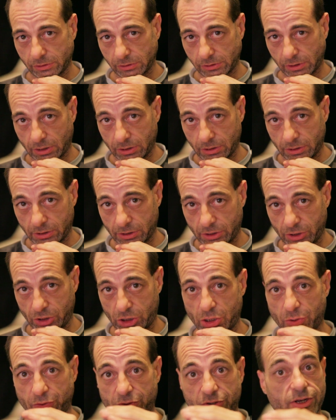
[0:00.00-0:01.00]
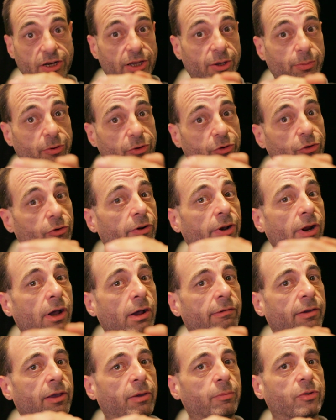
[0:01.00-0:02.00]
and I can go to sleep, and during
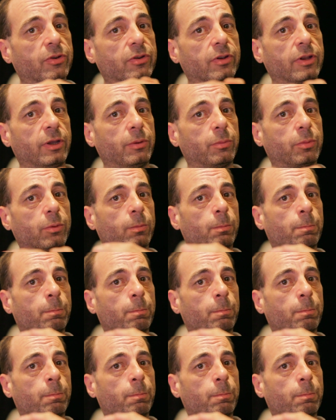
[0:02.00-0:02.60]
REM sleep